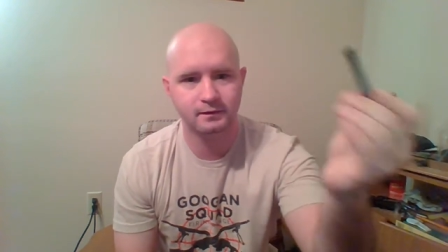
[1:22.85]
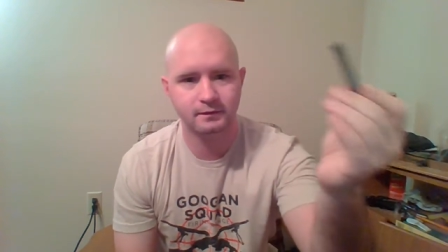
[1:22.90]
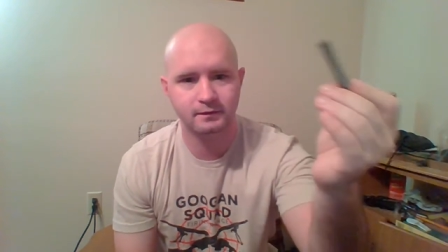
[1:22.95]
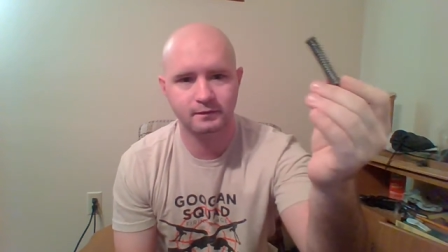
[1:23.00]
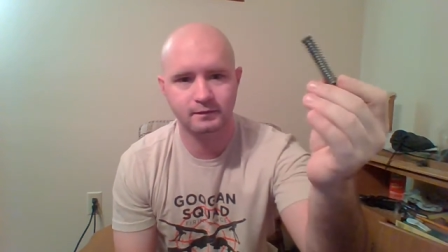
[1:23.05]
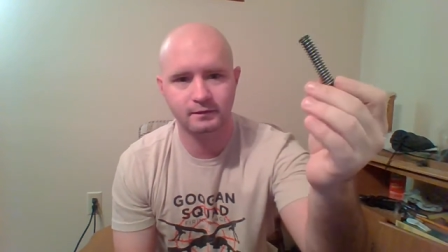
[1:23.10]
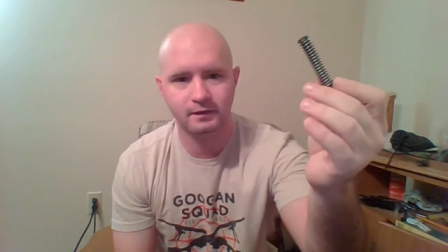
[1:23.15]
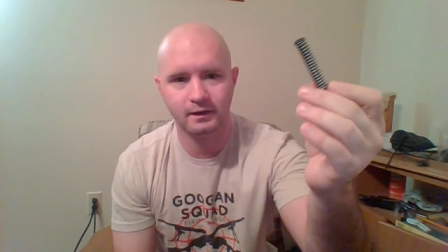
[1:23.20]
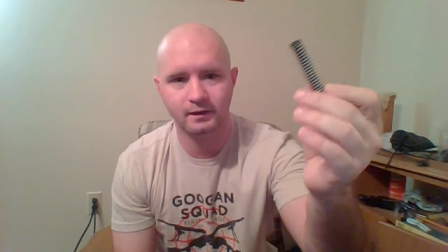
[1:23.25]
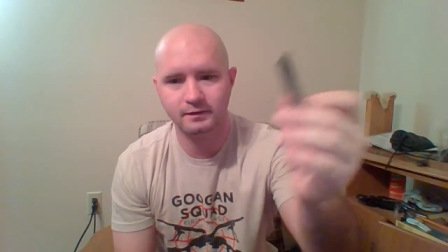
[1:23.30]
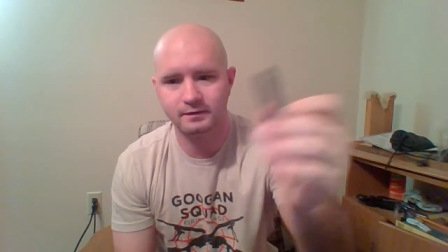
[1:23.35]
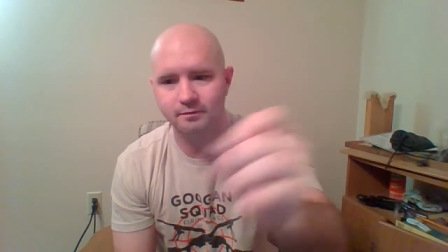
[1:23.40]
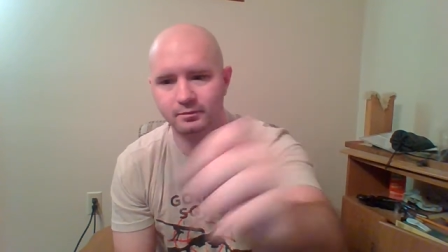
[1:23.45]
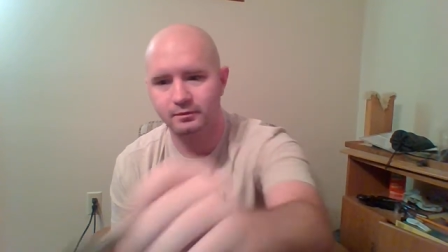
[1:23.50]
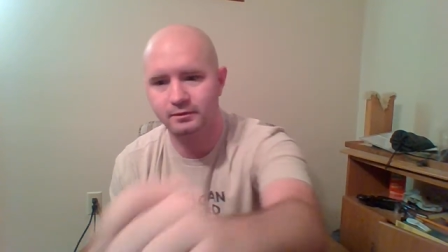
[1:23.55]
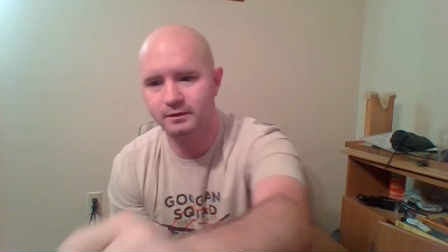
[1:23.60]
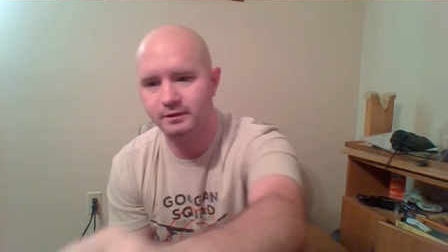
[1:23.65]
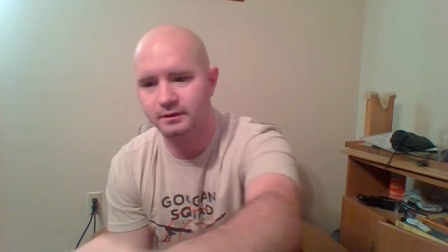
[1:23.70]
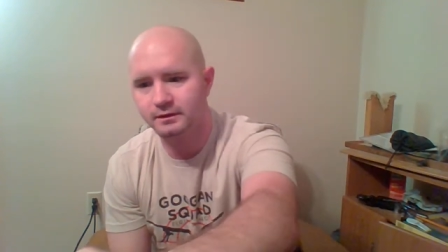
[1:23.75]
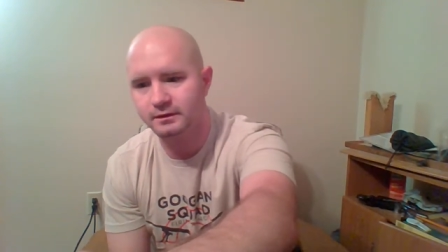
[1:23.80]
Stock
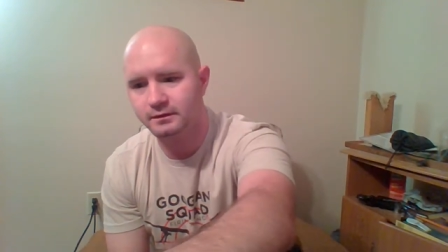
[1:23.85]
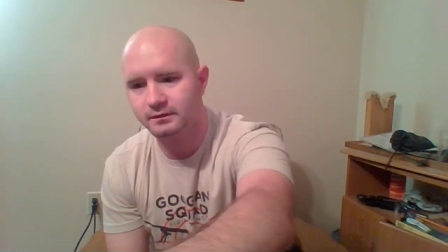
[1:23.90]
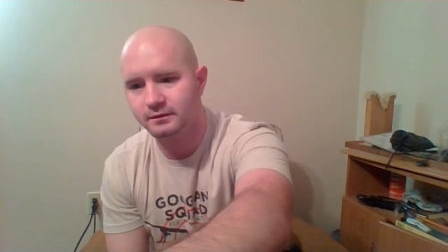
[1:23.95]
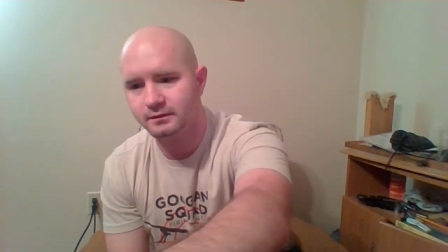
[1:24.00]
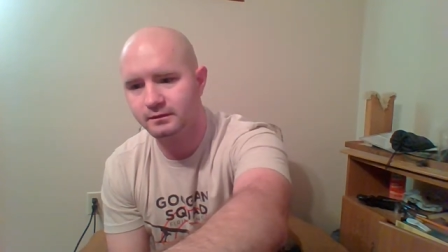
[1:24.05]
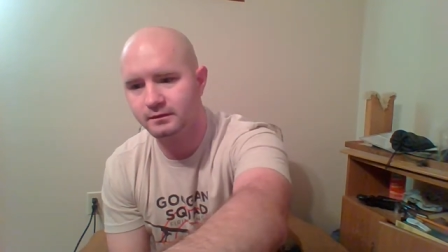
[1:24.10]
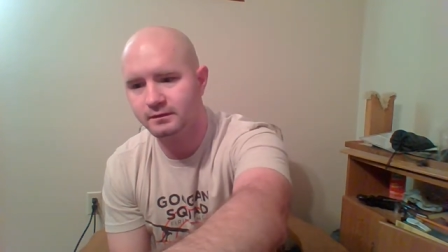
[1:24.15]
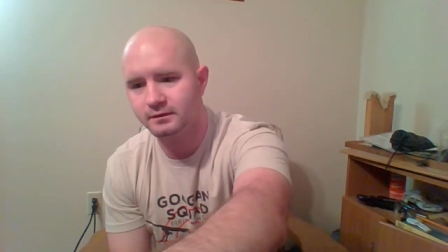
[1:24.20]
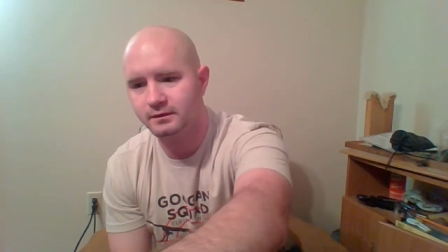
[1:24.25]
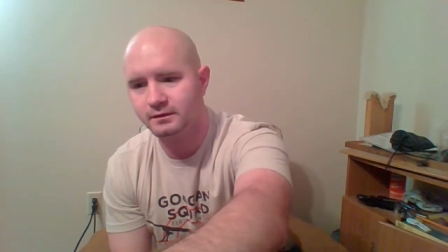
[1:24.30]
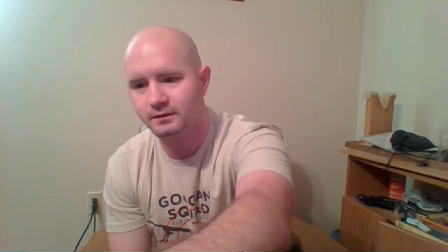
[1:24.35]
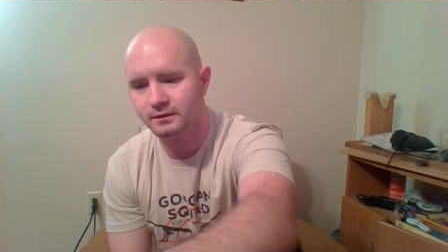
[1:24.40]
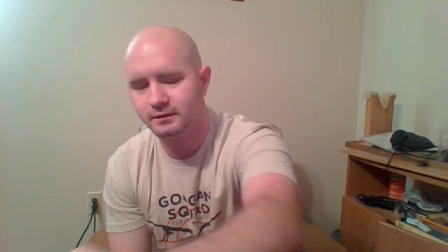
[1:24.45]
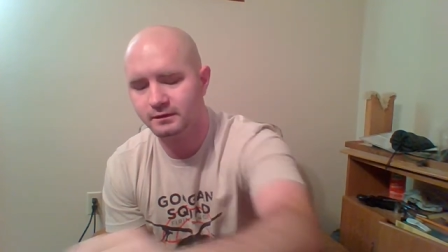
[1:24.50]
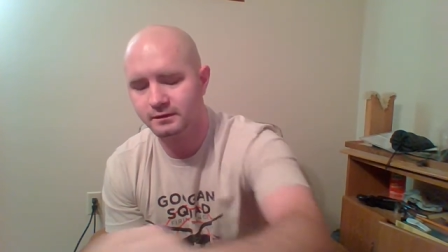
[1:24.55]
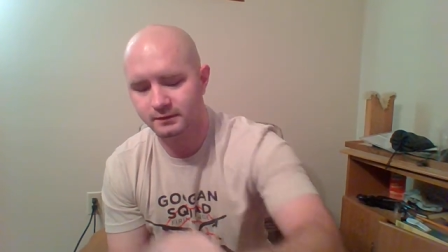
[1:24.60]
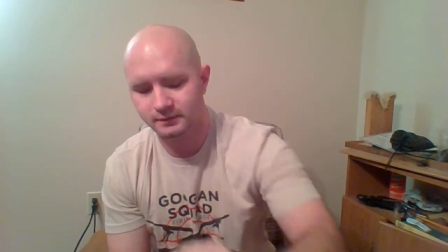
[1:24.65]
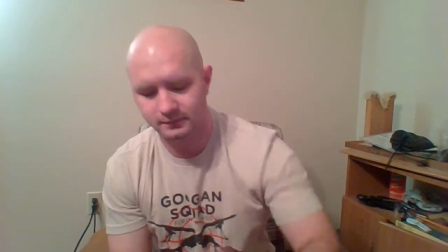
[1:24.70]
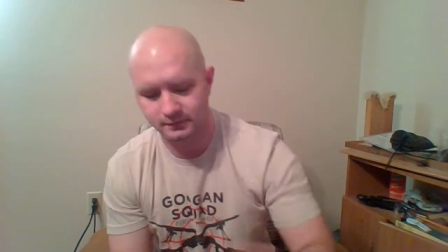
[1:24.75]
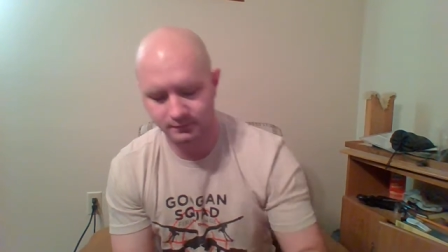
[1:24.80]
spring,
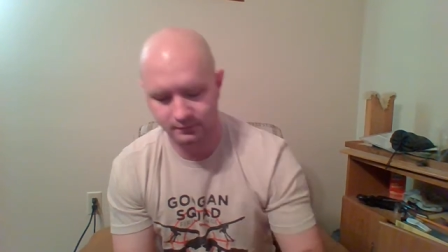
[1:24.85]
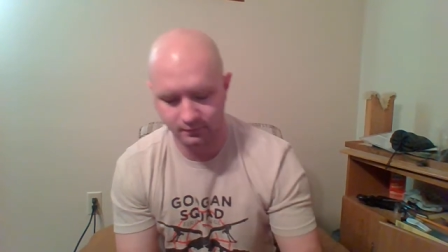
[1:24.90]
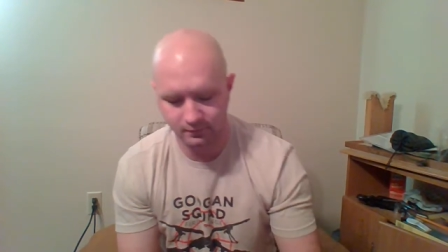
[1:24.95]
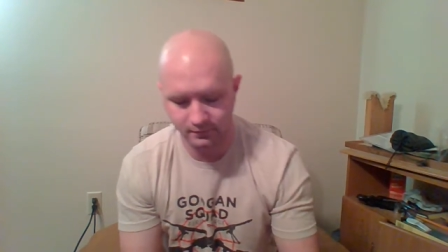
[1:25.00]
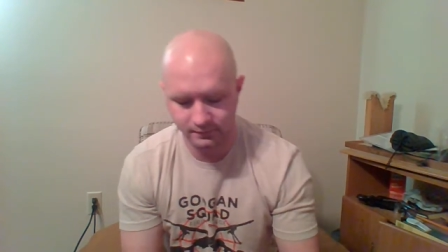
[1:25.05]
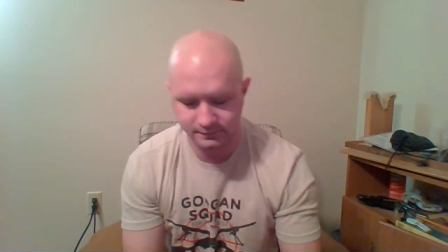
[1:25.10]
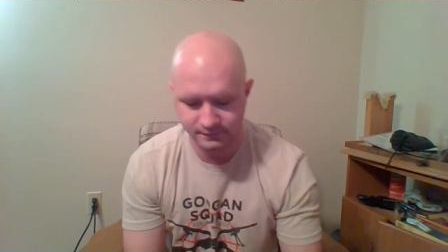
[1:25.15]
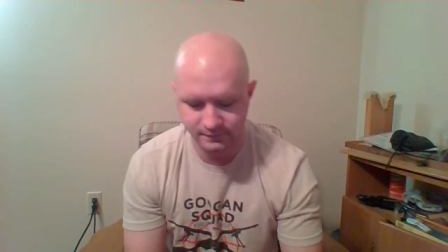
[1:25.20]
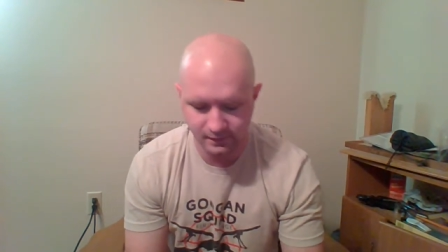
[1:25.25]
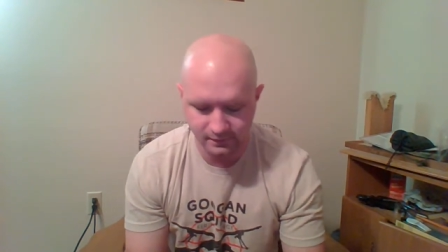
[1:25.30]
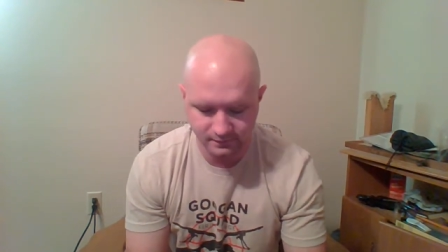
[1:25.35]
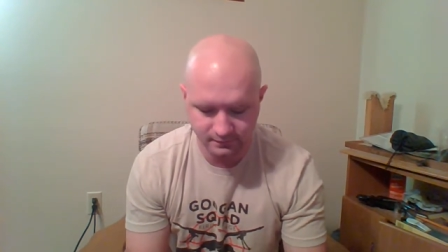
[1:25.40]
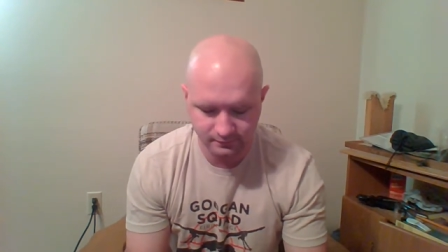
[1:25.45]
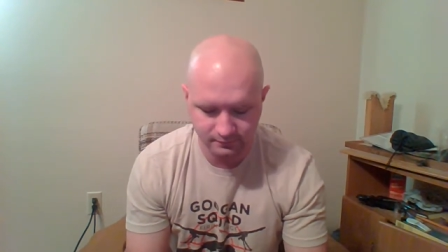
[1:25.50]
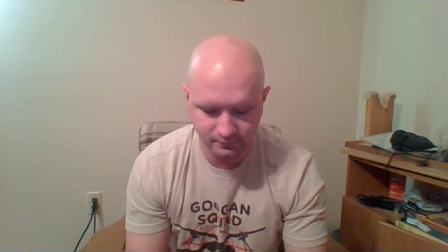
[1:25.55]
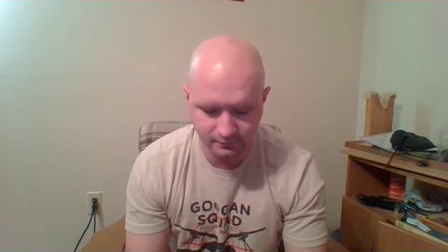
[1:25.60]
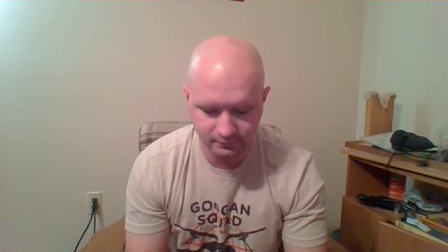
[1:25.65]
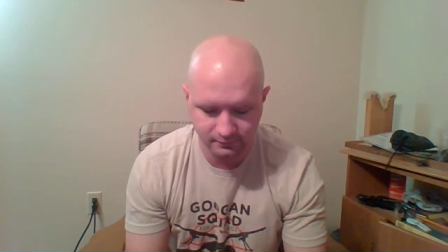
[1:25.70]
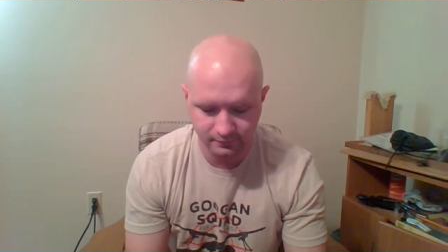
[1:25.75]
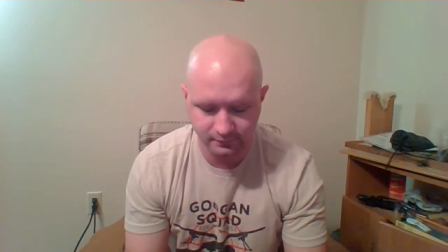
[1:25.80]
all stock
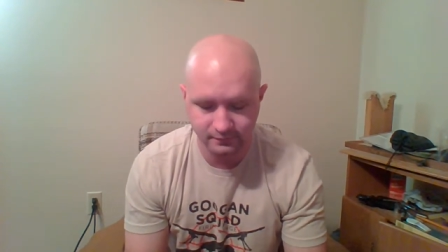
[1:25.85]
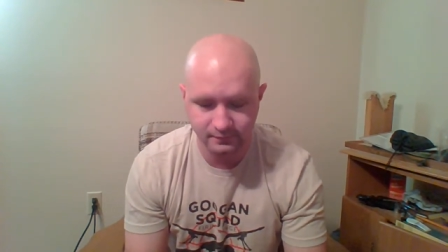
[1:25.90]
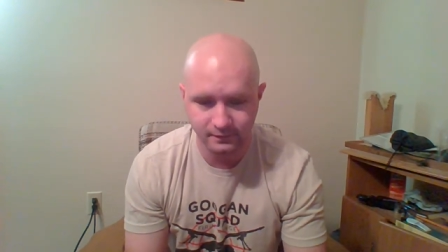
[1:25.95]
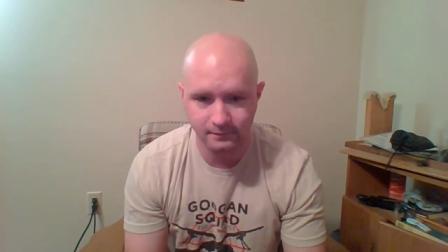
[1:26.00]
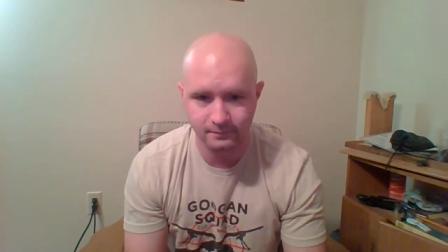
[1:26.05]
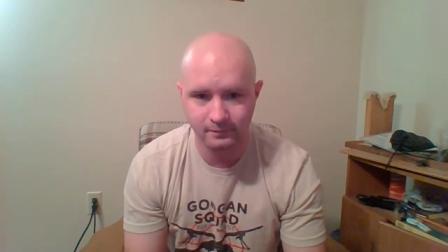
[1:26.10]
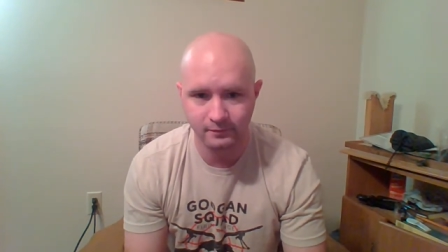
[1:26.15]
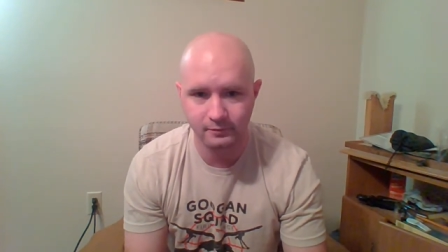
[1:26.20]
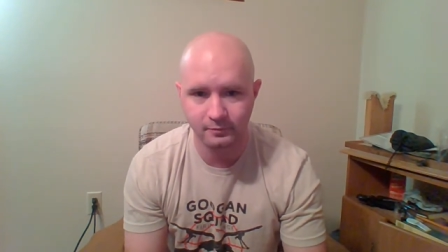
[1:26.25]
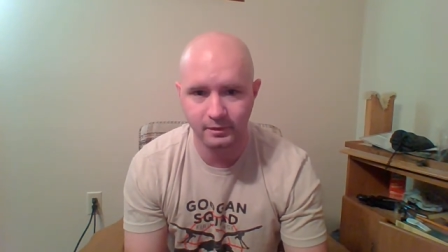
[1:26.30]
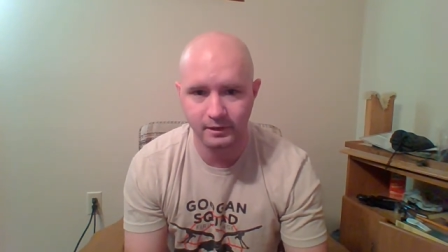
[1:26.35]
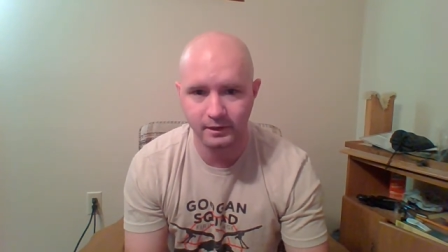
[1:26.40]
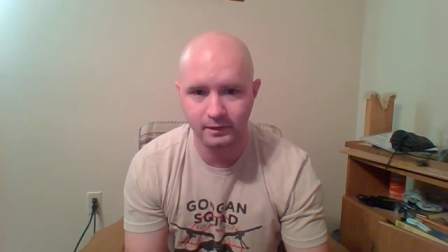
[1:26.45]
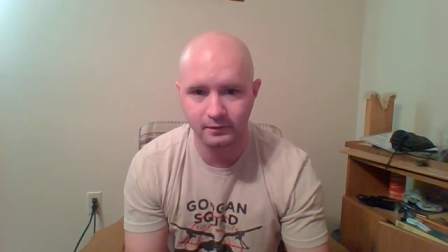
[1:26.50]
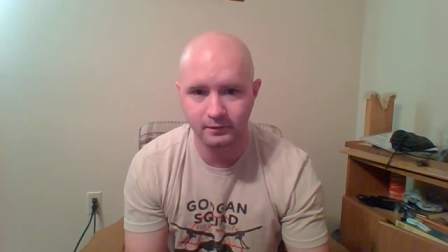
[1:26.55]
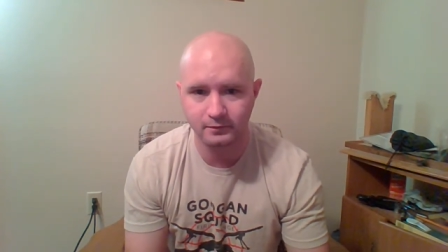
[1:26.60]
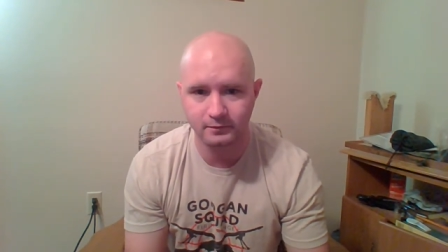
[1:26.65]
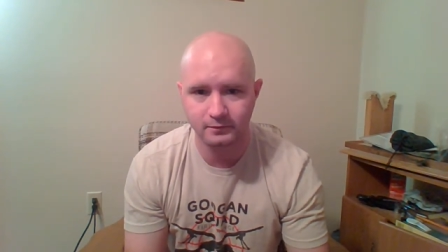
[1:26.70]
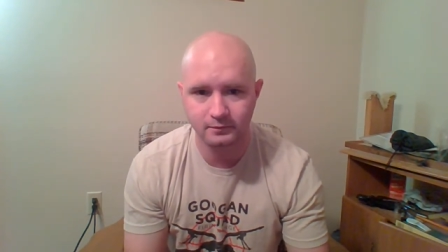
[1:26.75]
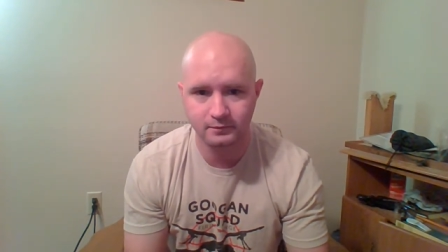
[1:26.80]
internals except for the
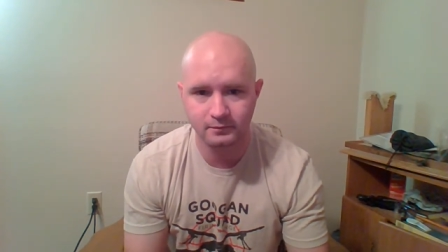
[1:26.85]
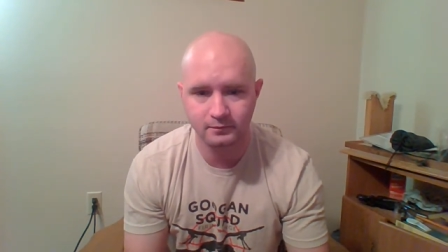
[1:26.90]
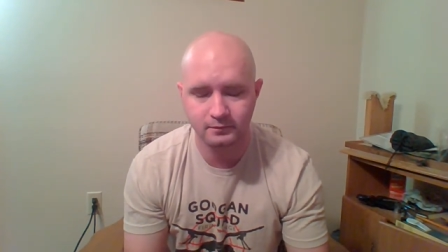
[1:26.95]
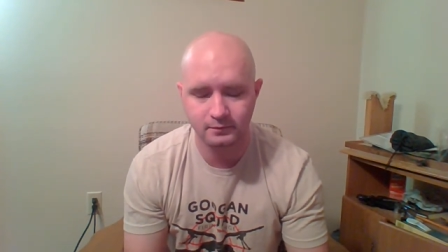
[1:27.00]
barrel.